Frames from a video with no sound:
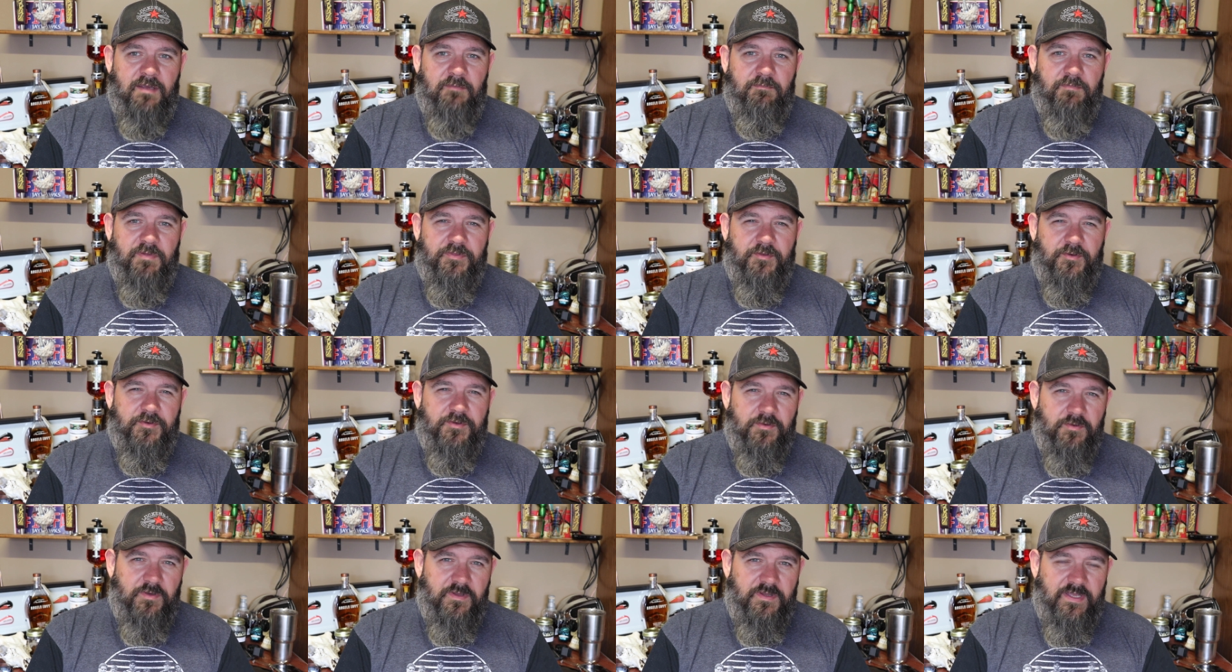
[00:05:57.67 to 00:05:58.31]
but they're
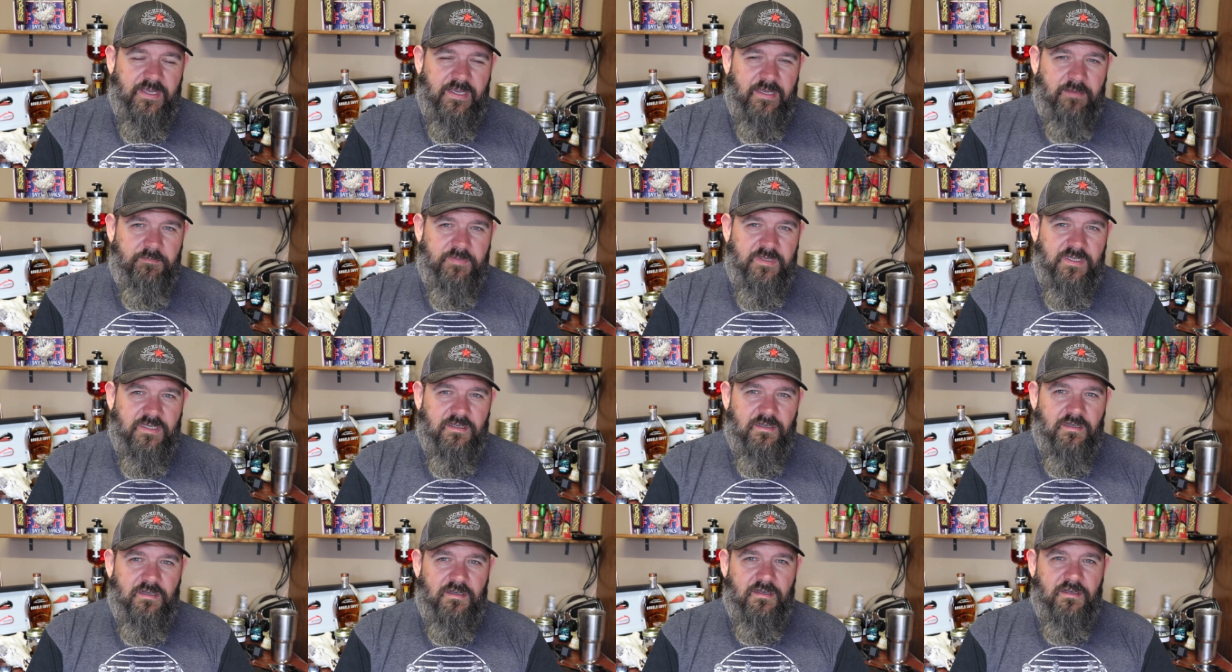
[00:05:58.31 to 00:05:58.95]
doing that
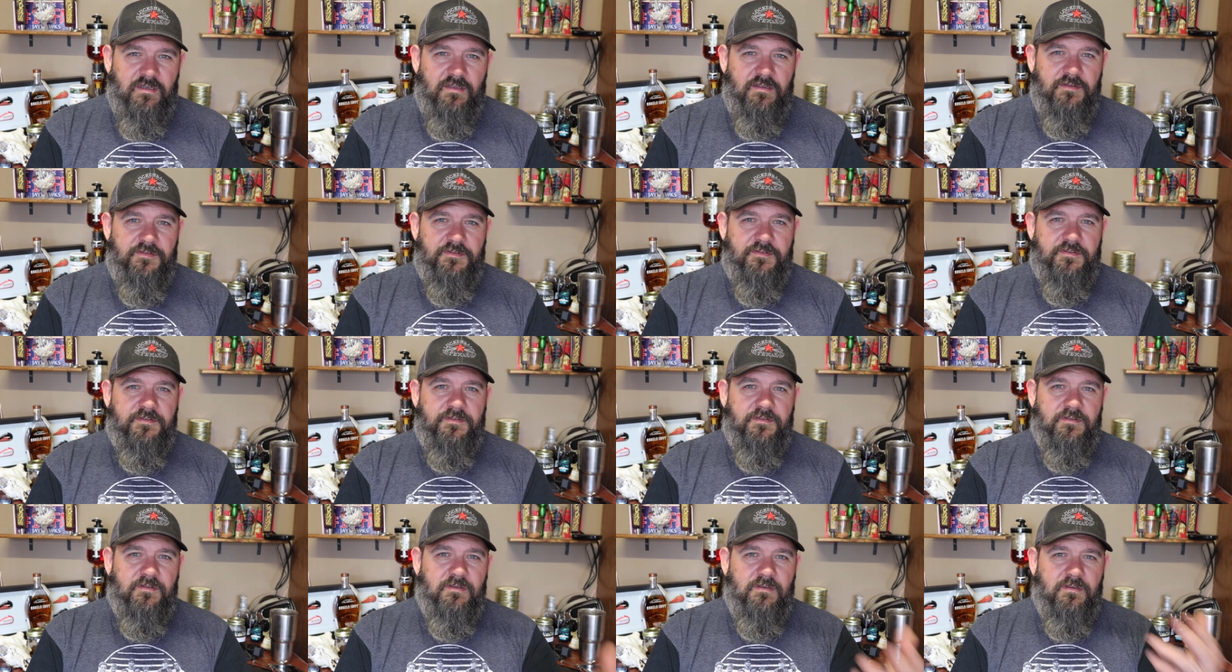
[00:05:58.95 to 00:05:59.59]

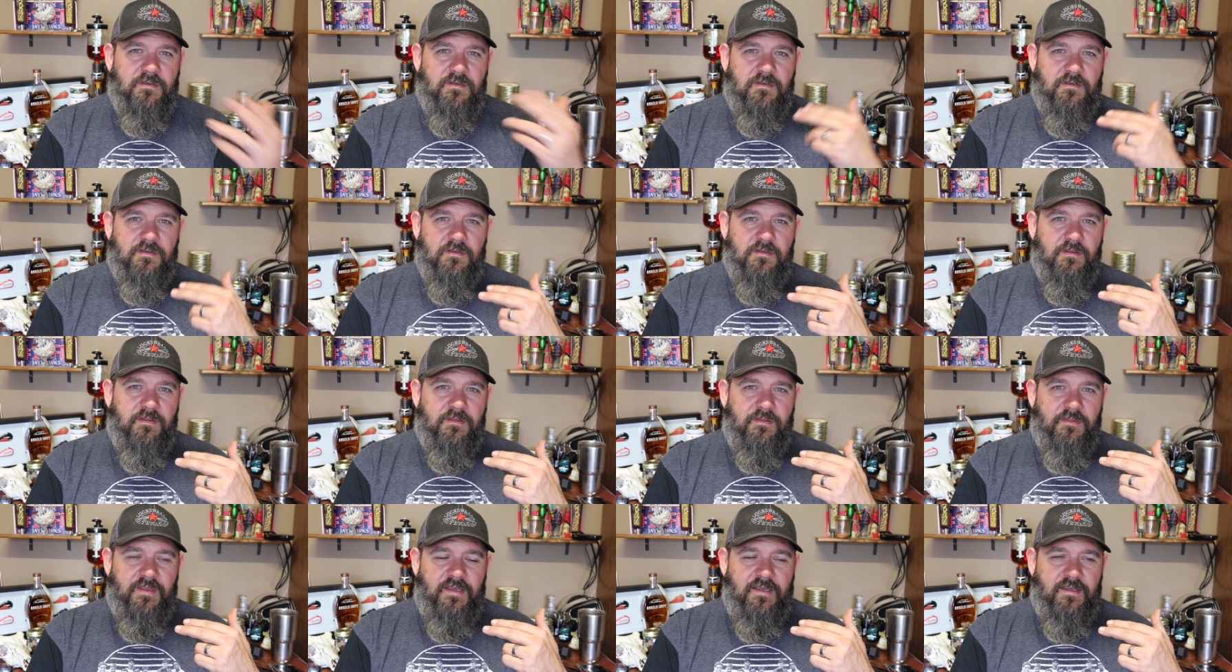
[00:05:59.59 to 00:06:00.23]
because
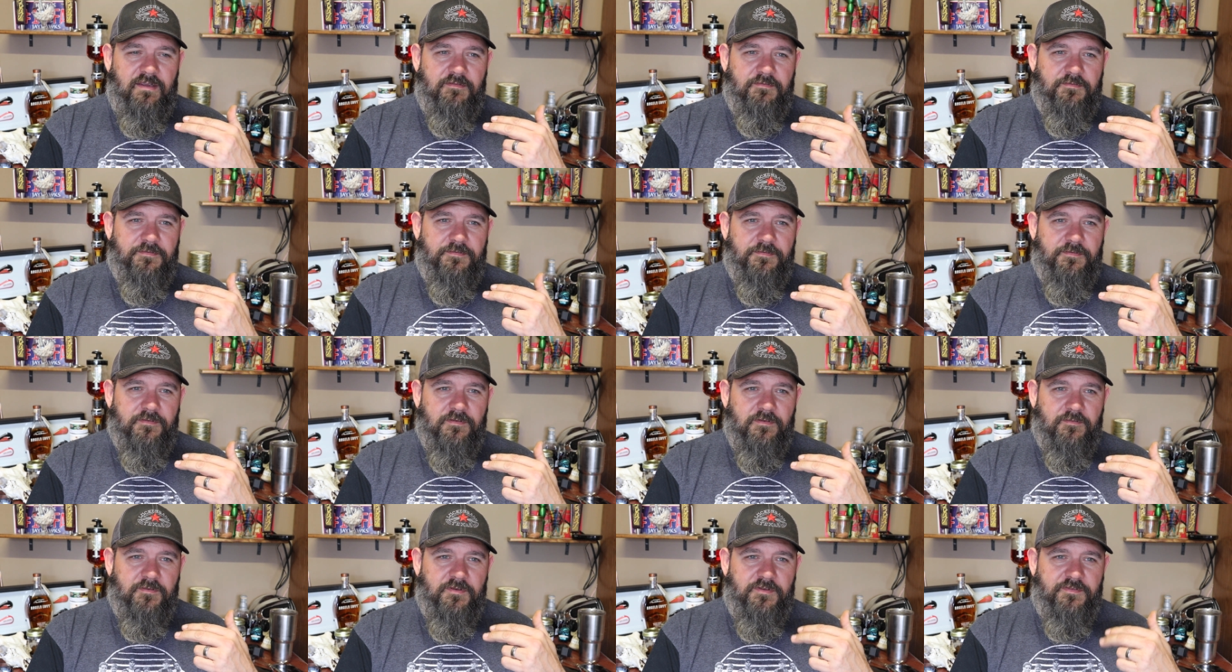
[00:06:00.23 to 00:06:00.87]
they've
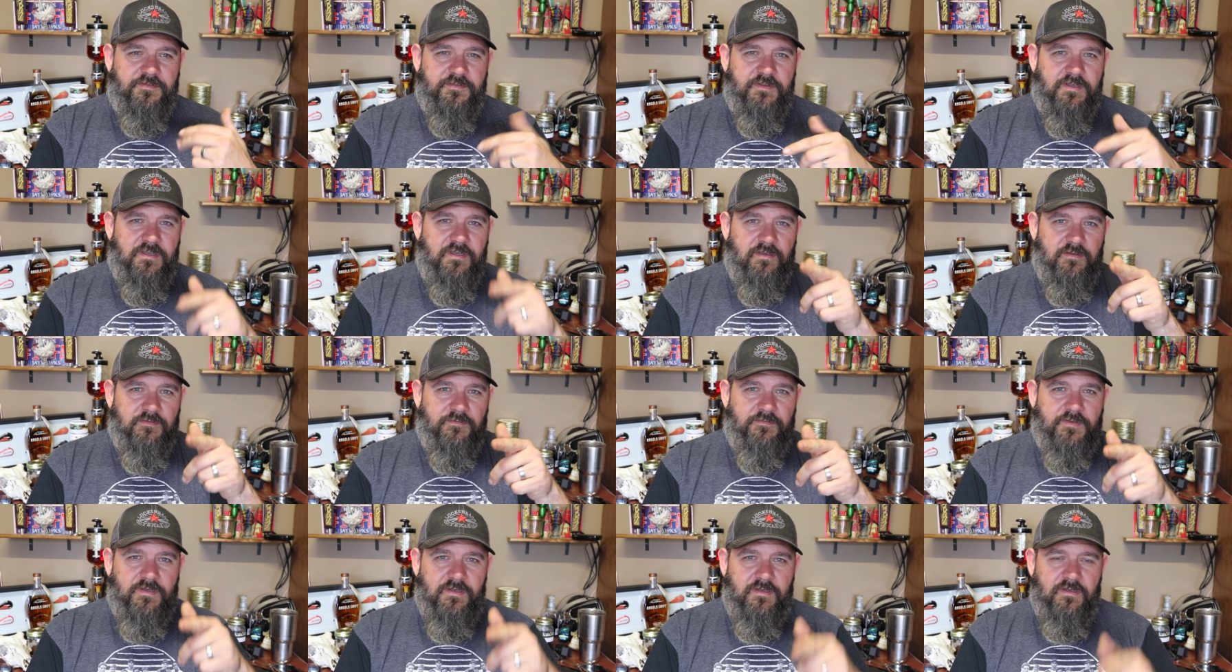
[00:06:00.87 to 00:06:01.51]

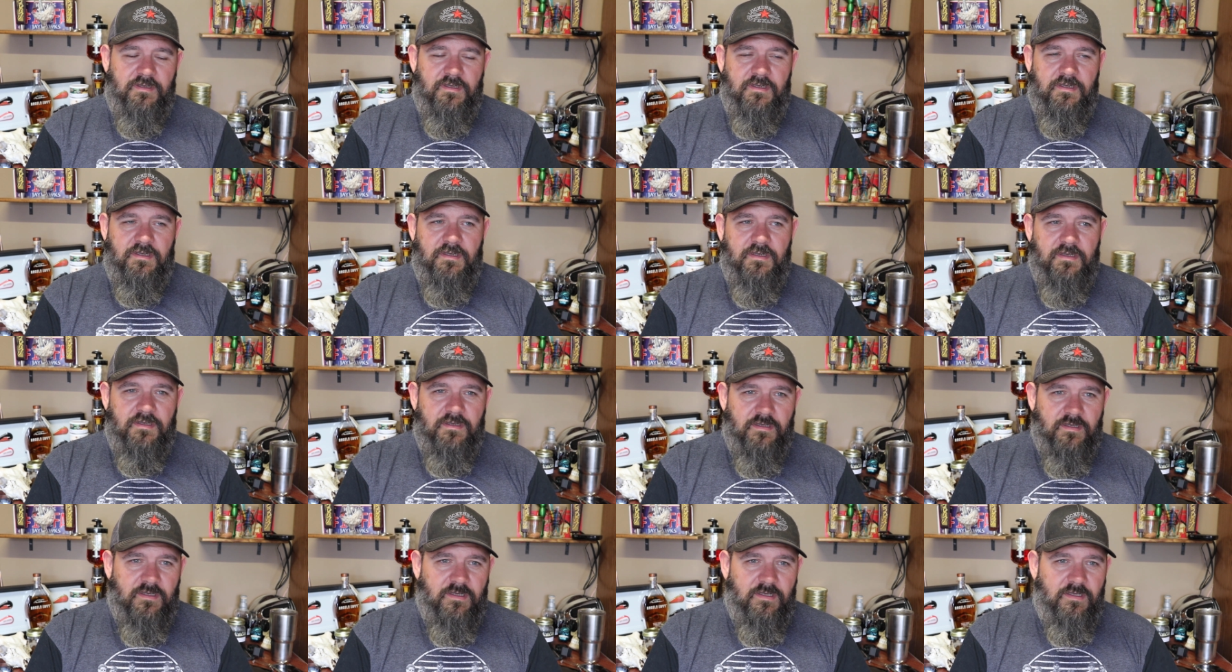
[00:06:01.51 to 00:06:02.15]
received
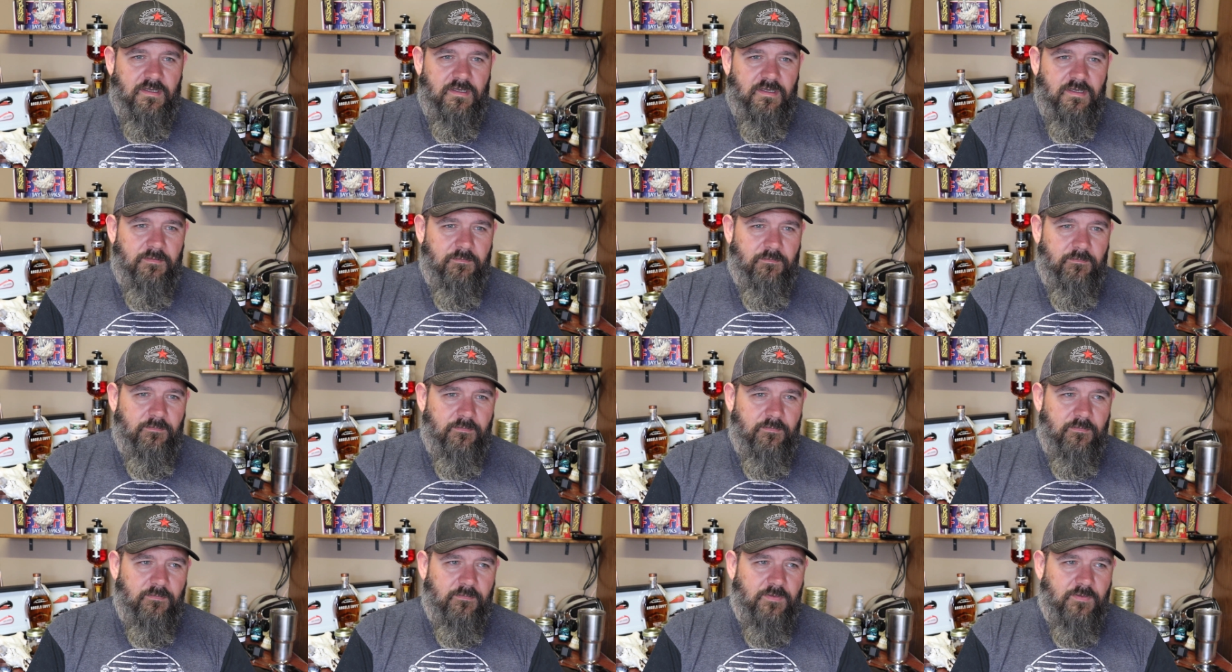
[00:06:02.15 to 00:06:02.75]
um,